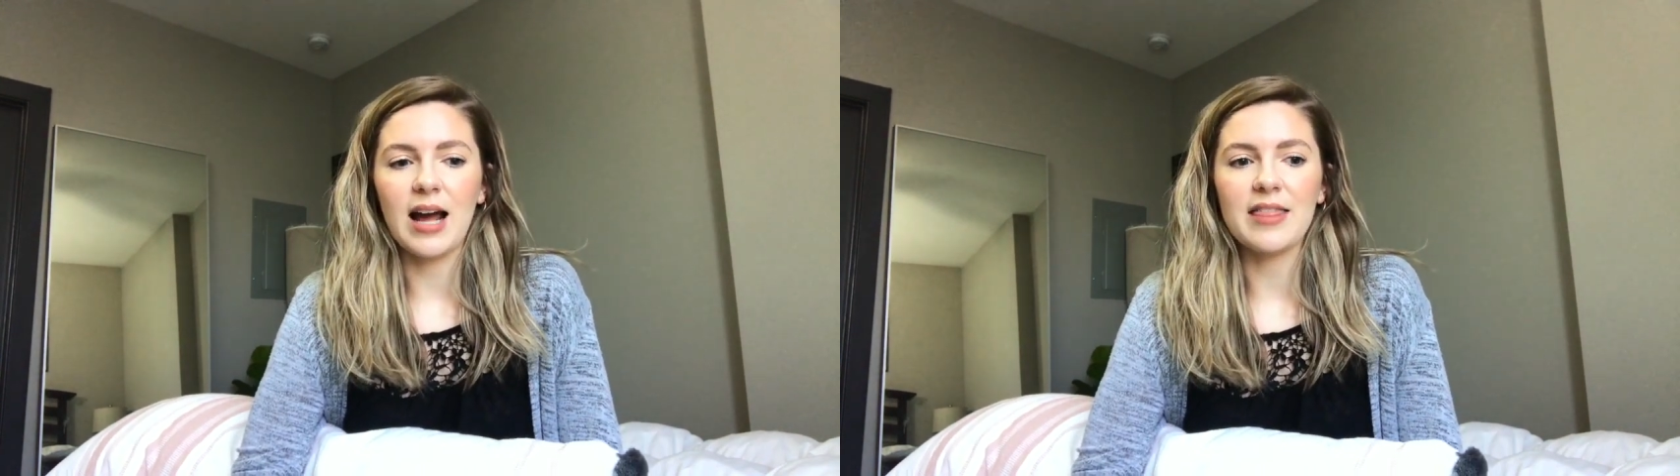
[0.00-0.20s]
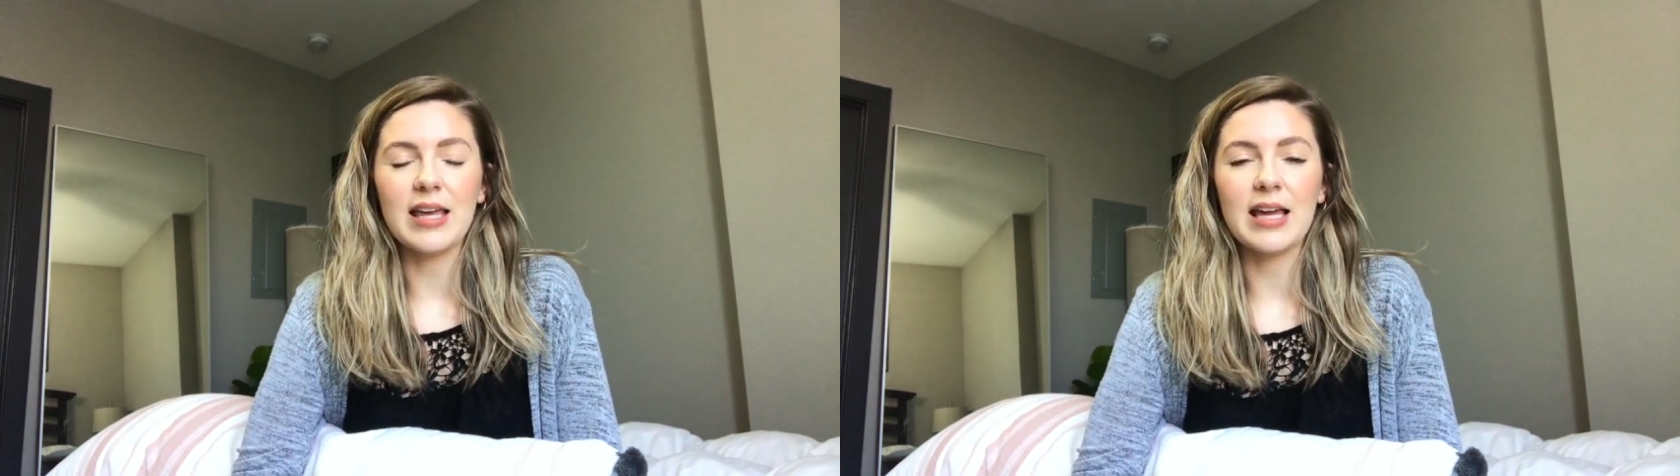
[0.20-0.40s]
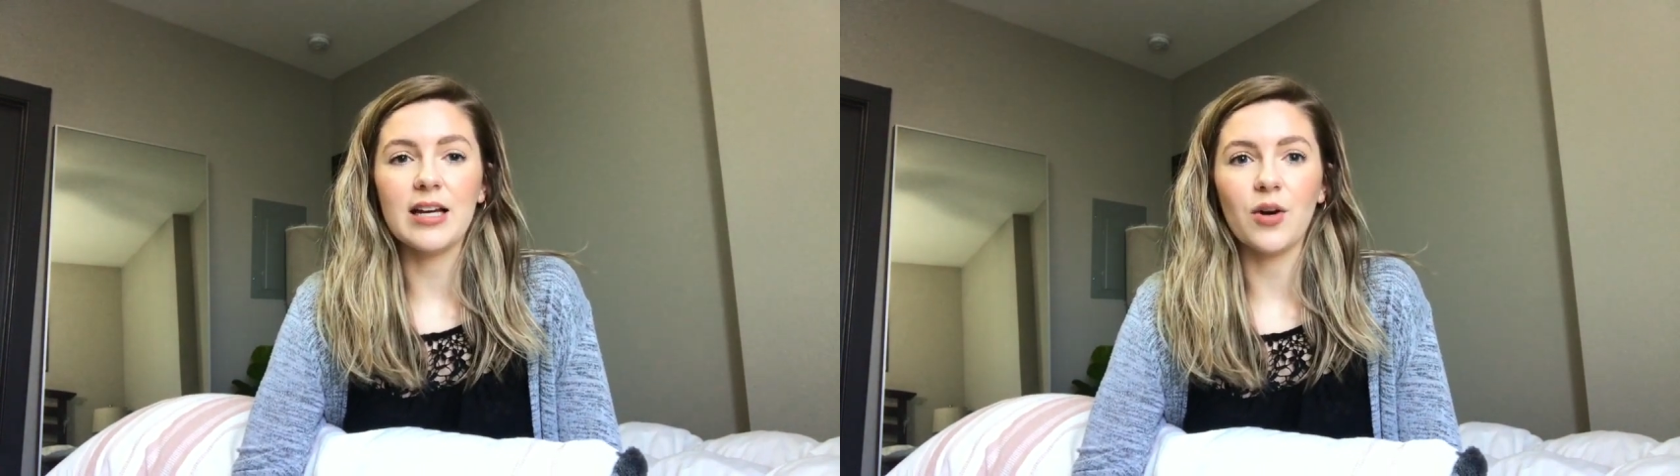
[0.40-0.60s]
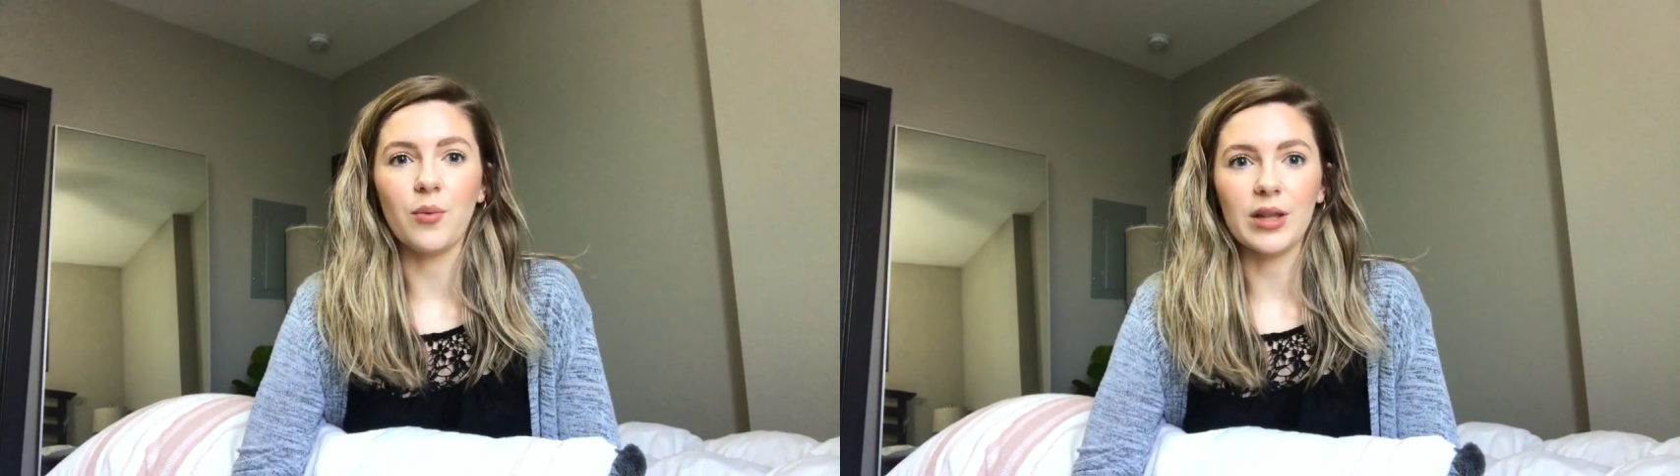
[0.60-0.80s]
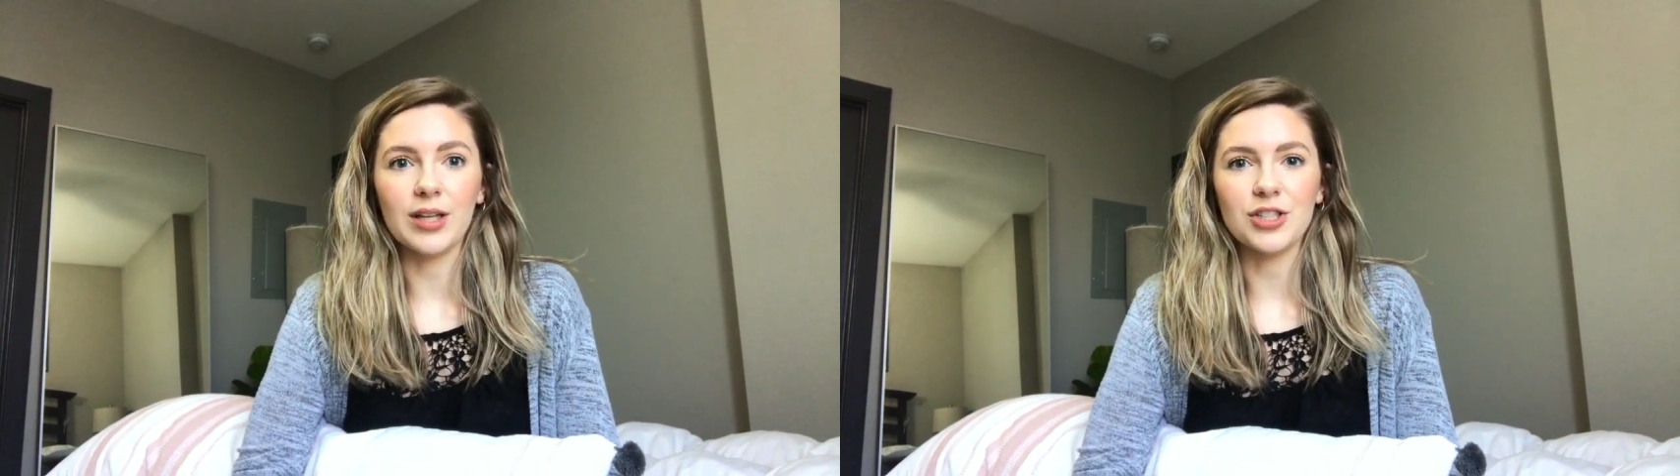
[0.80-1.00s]
I think he did a
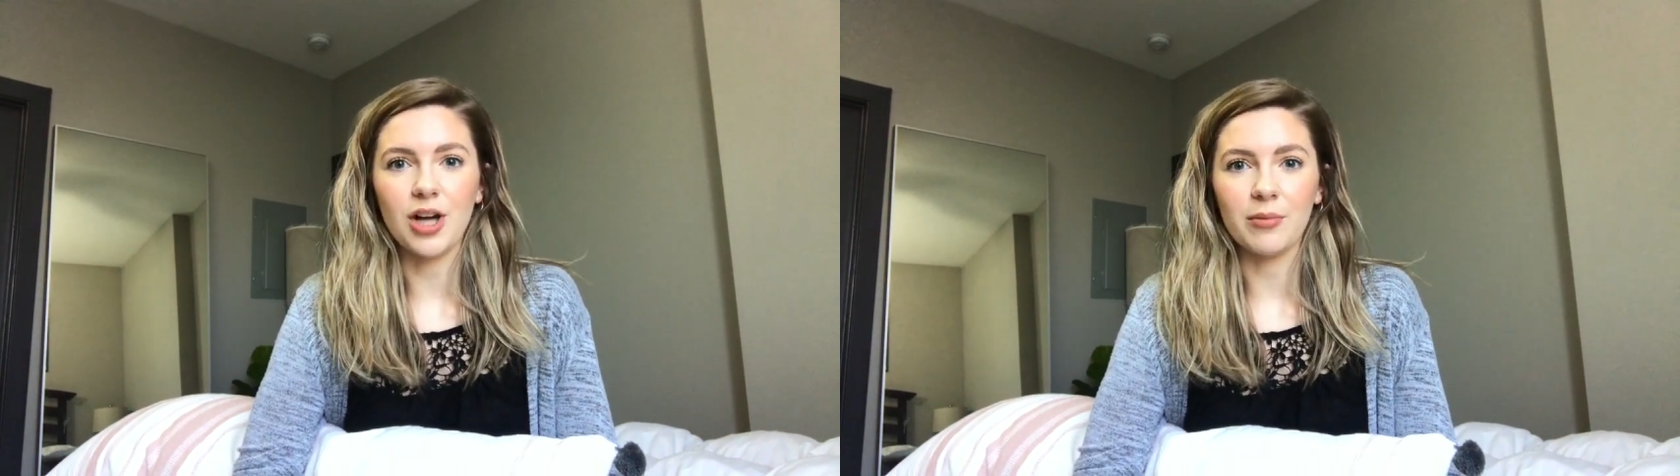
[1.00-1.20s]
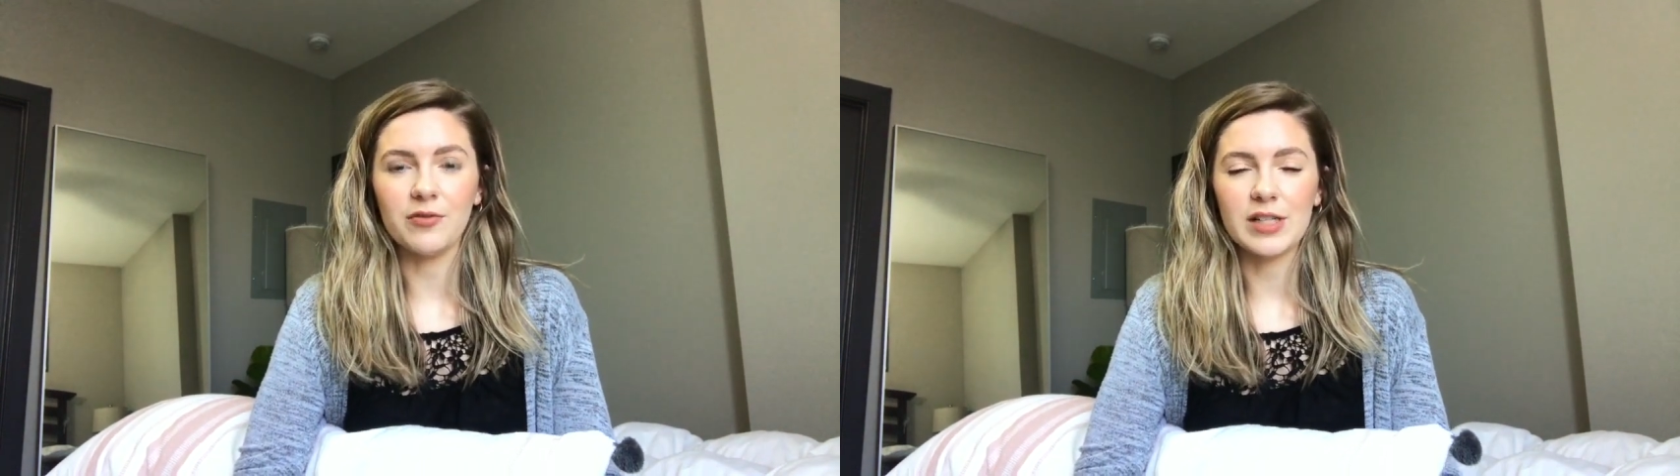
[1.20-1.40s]
really good job of